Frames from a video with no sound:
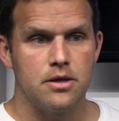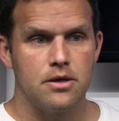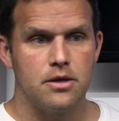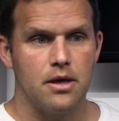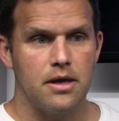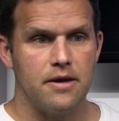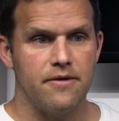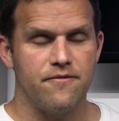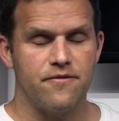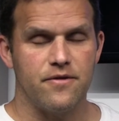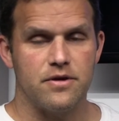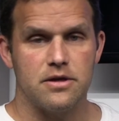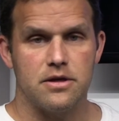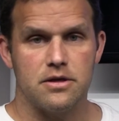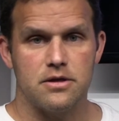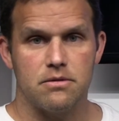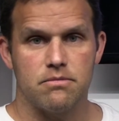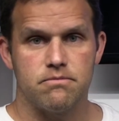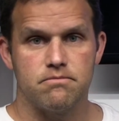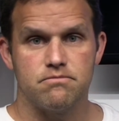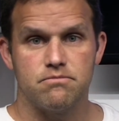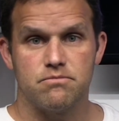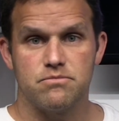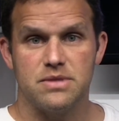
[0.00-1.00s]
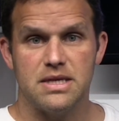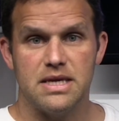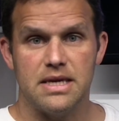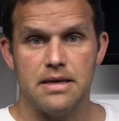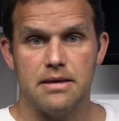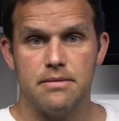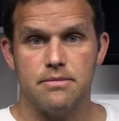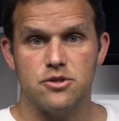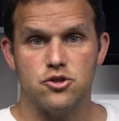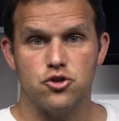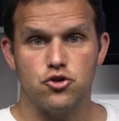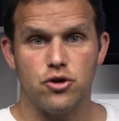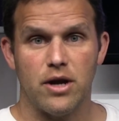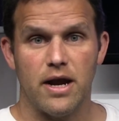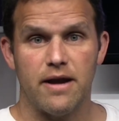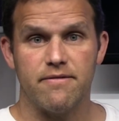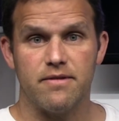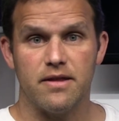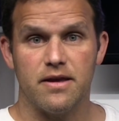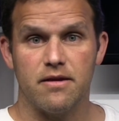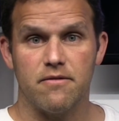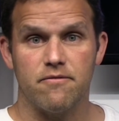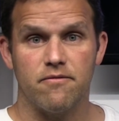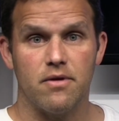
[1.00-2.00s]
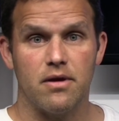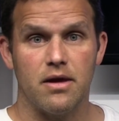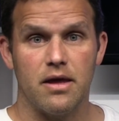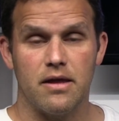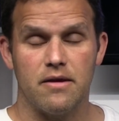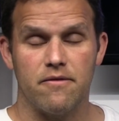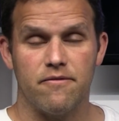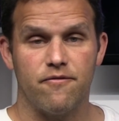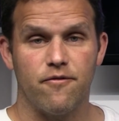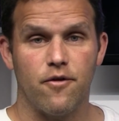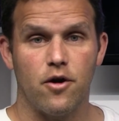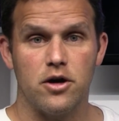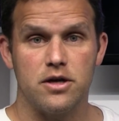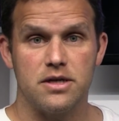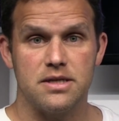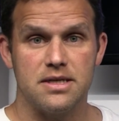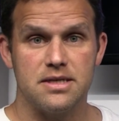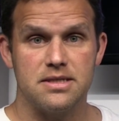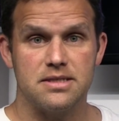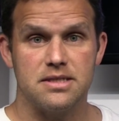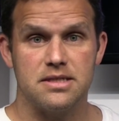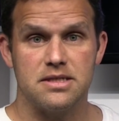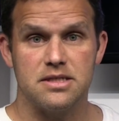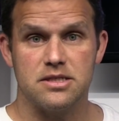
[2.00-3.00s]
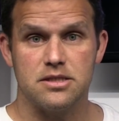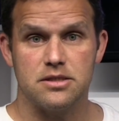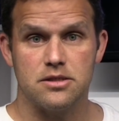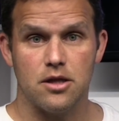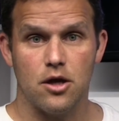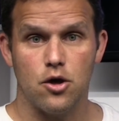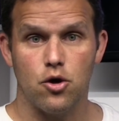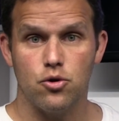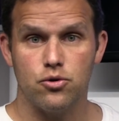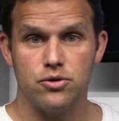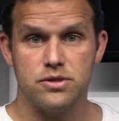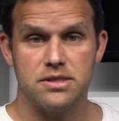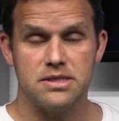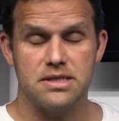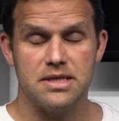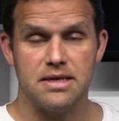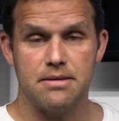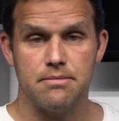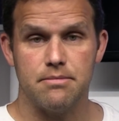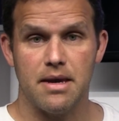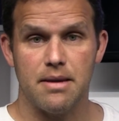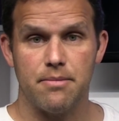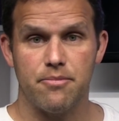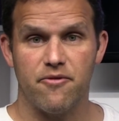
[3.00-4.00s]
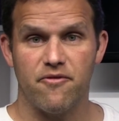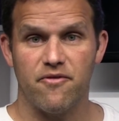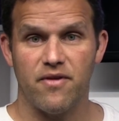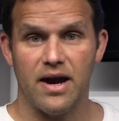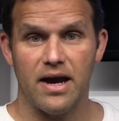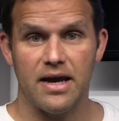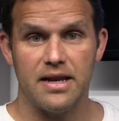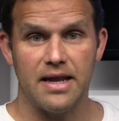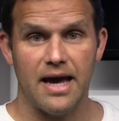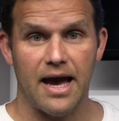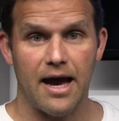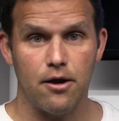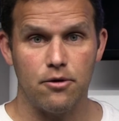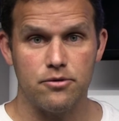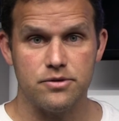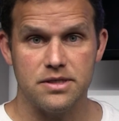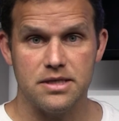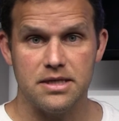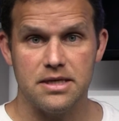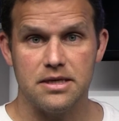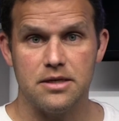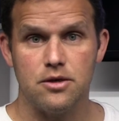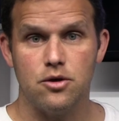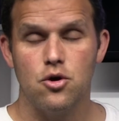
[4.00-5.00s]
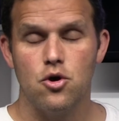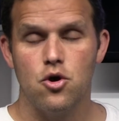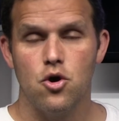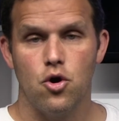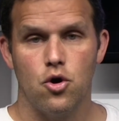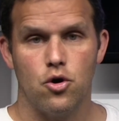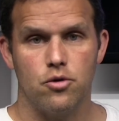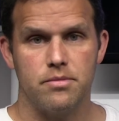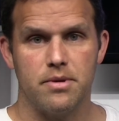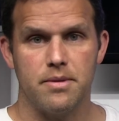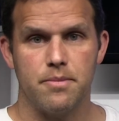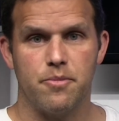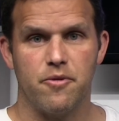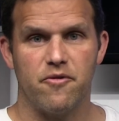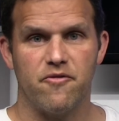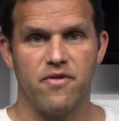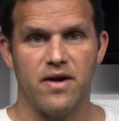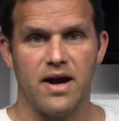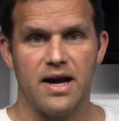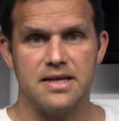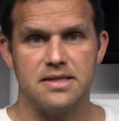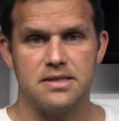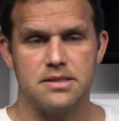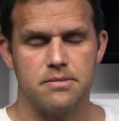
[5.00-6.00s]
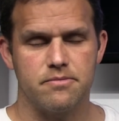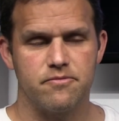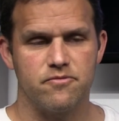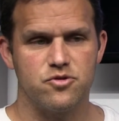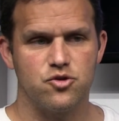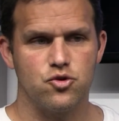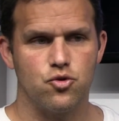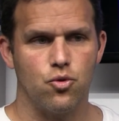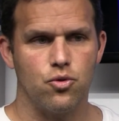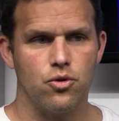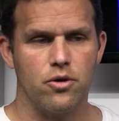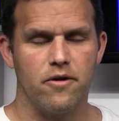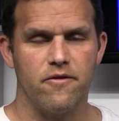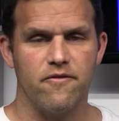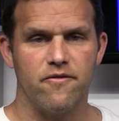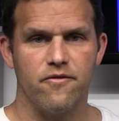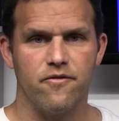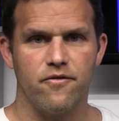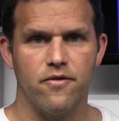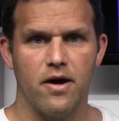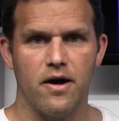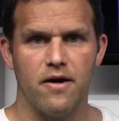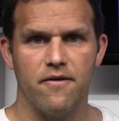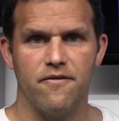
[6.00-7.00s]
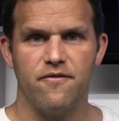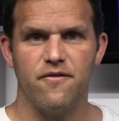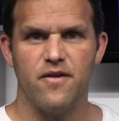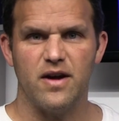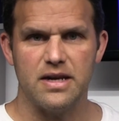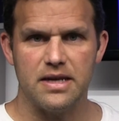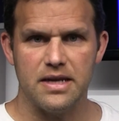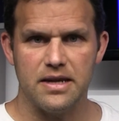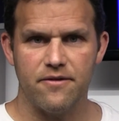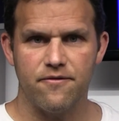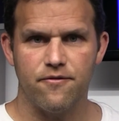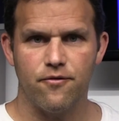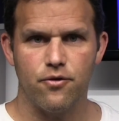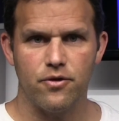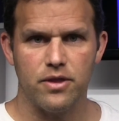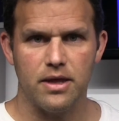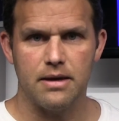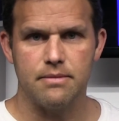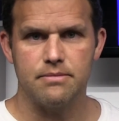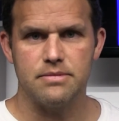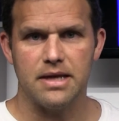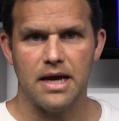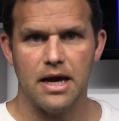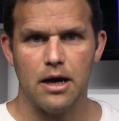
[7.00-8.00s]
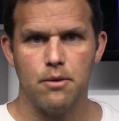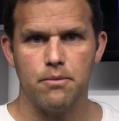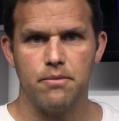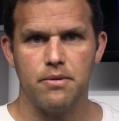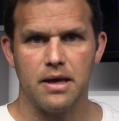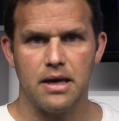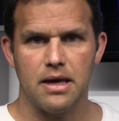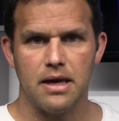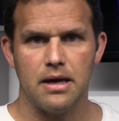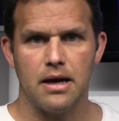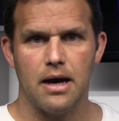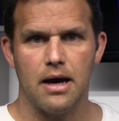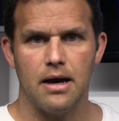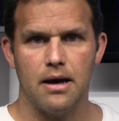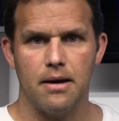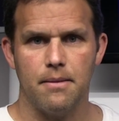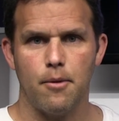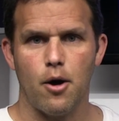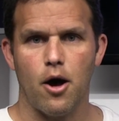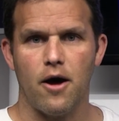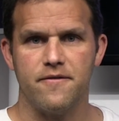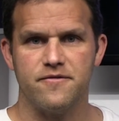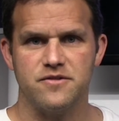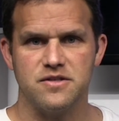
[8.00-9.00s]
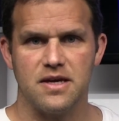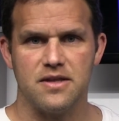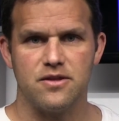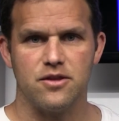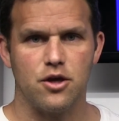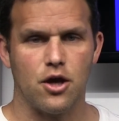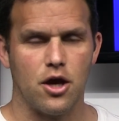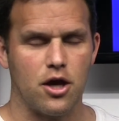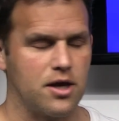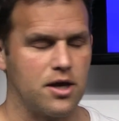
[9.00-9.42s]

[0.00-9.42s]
if a team is traveling at far distance, the host team may provide housing or may provide some sort of funding for them to help offset their